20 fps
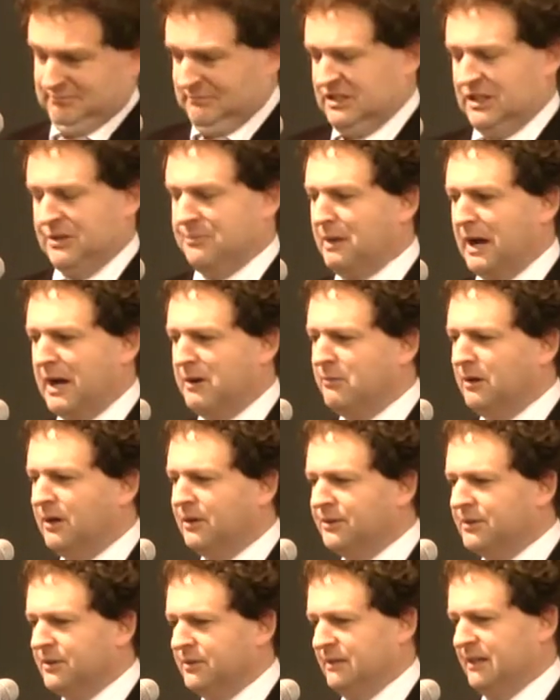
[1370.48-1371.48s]
which it may
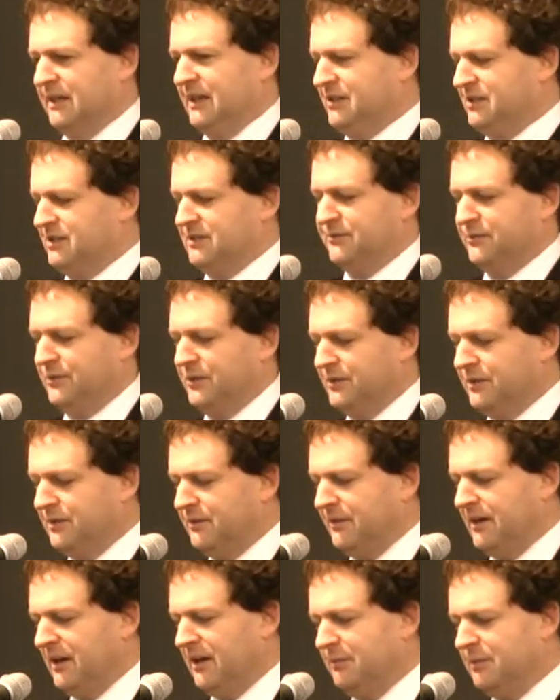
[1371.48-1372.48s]
well do, unless there's further
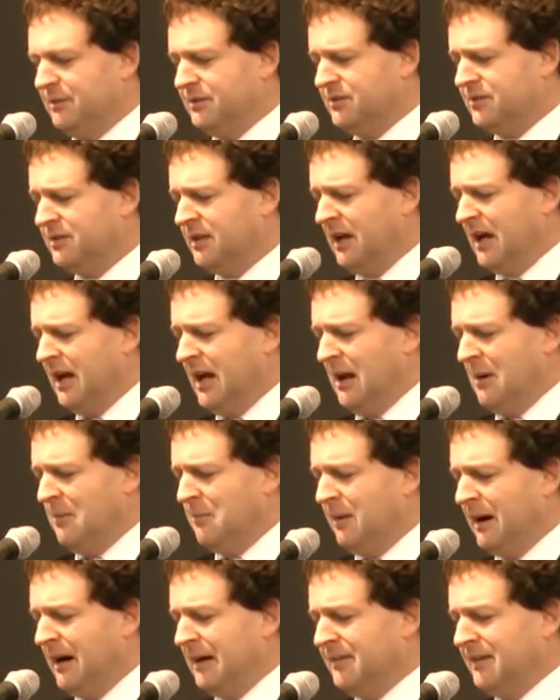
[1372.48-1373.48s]
developments,
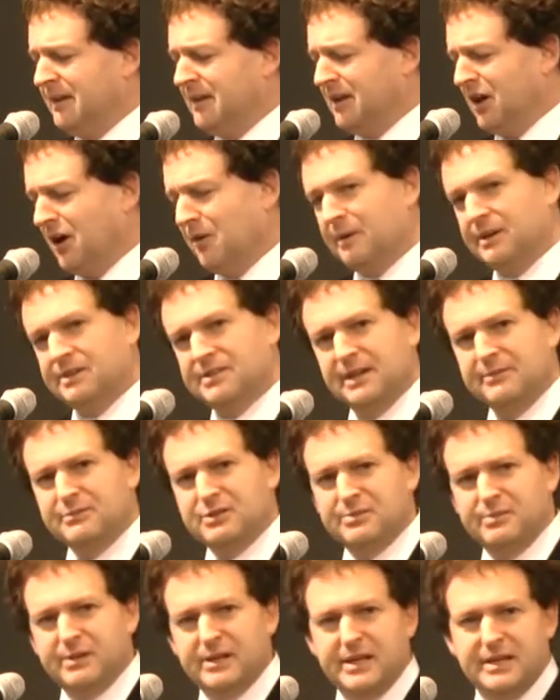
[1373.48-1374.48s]
but that nobody
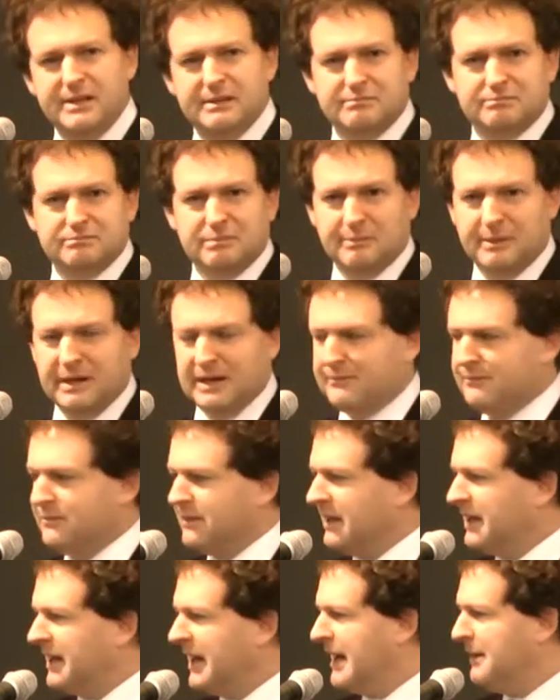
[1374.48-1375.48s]
seems to be prepared
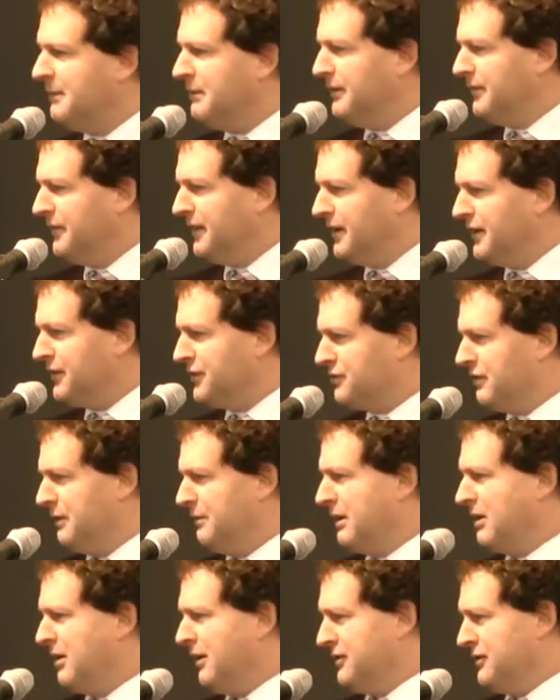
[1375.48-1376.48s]
for that to happen in the industry
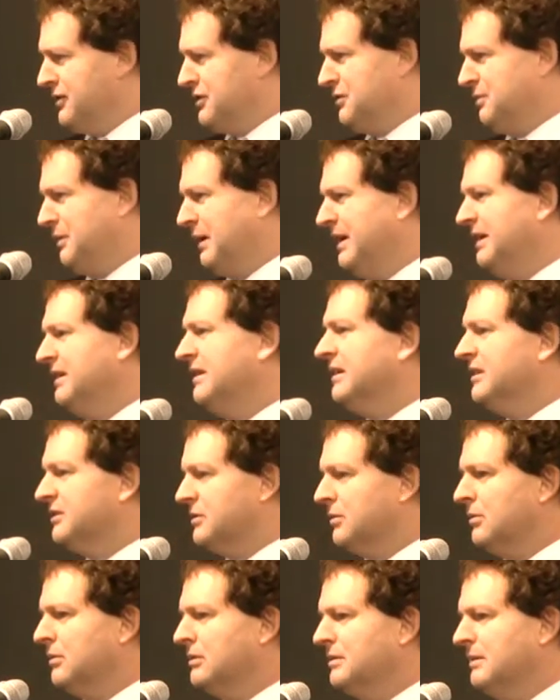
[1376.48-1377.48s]
because it's been
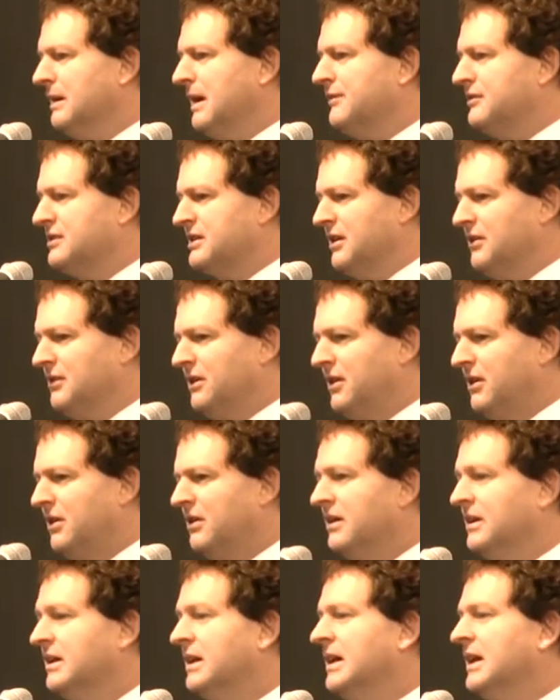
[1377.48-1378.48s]
talked about for so
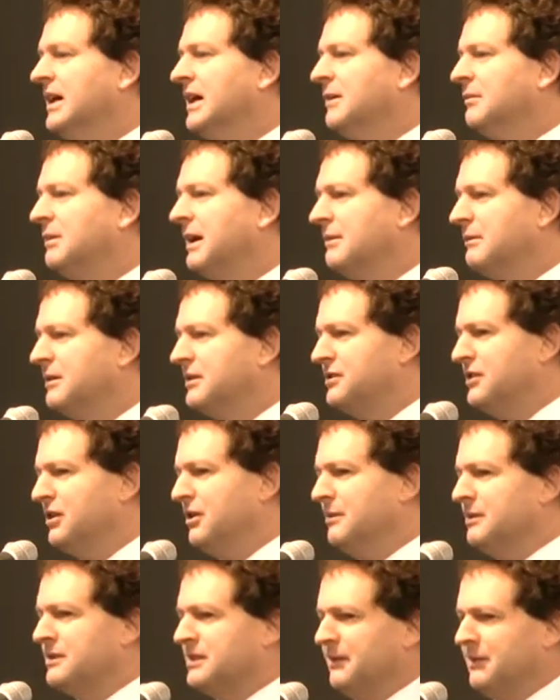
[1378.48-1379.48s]
long. People
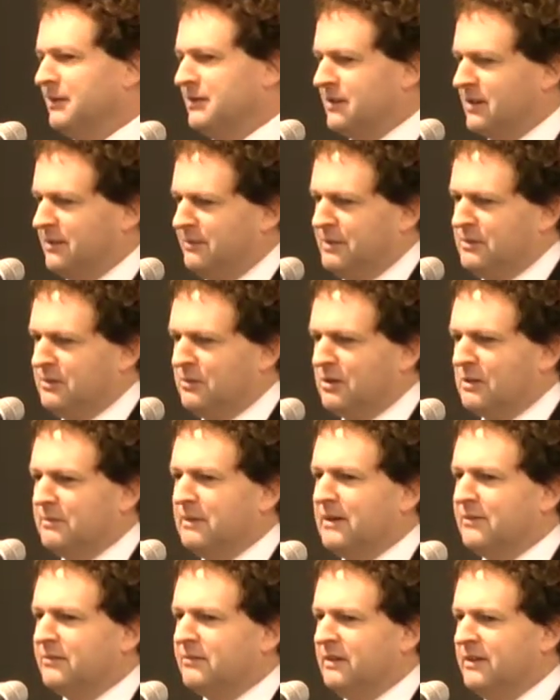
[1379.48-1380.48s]
assume it's something that's going to be talked
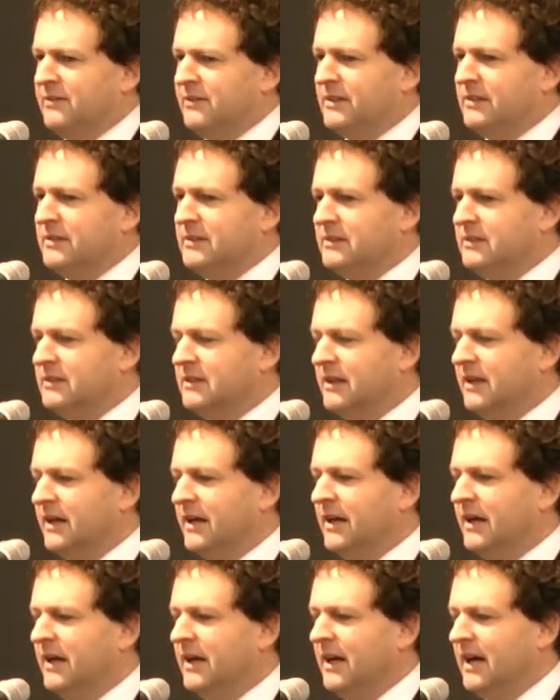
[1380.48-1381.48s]
about forever.
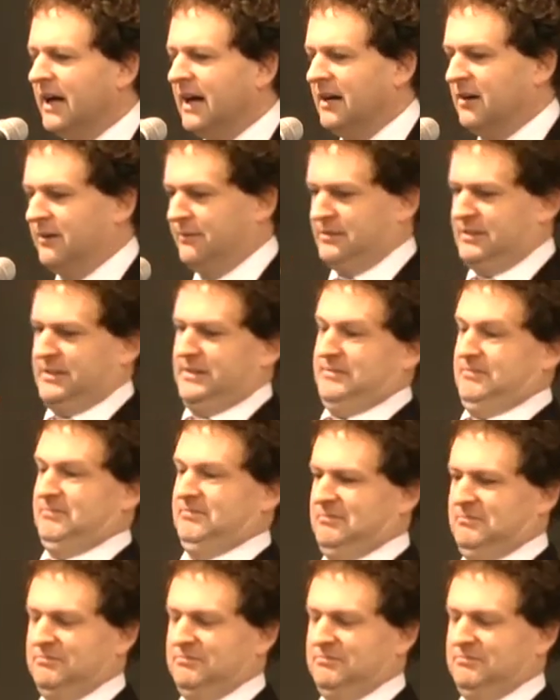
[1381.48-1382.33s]
Uh, obviously,